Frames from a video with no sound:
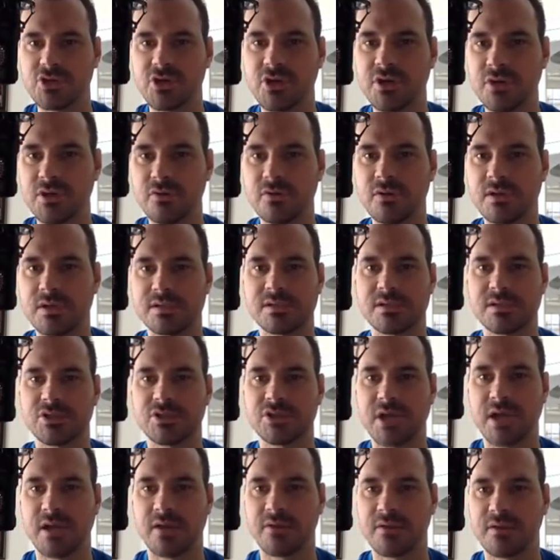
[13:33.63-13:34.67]
sure you do this to
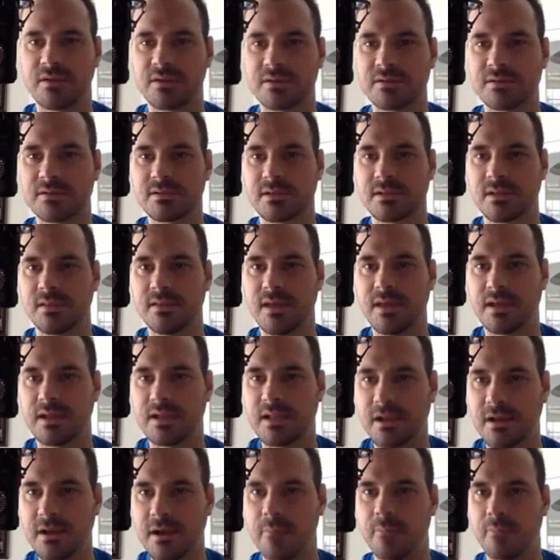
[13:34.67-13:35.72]
check things, and then
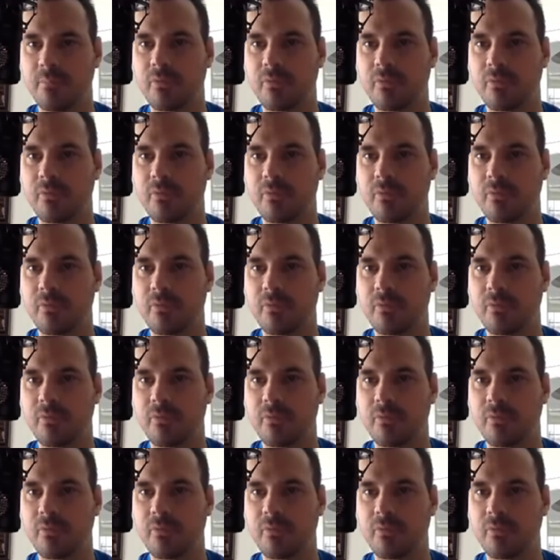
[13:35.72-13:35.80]
click on